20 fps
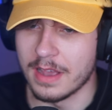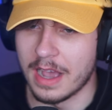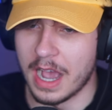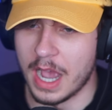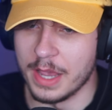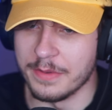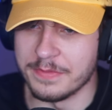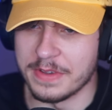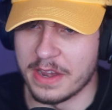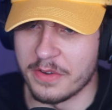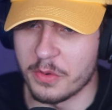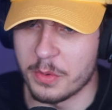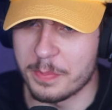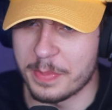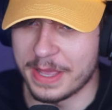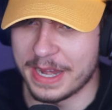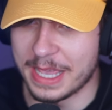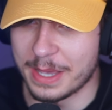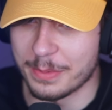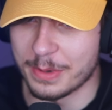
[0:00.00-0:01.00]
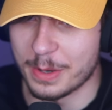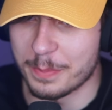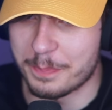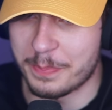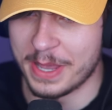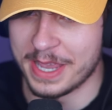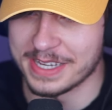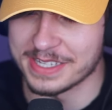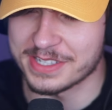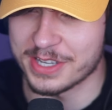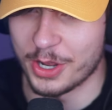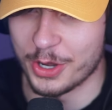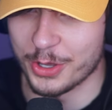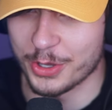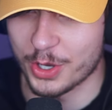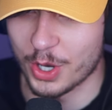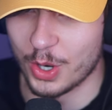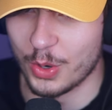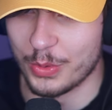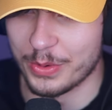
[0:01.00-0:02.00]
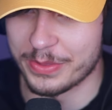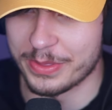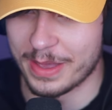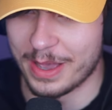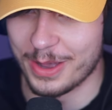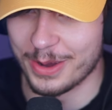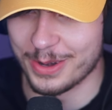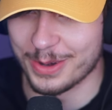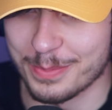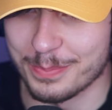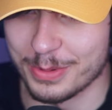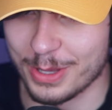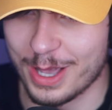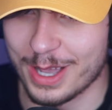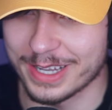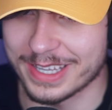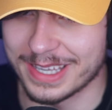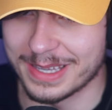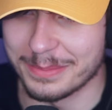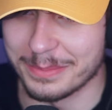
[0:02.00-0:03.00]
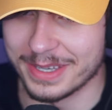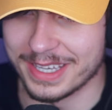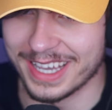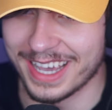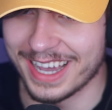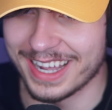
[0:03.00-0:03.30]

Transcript: I've never been able to piss on a girl without her blocking me.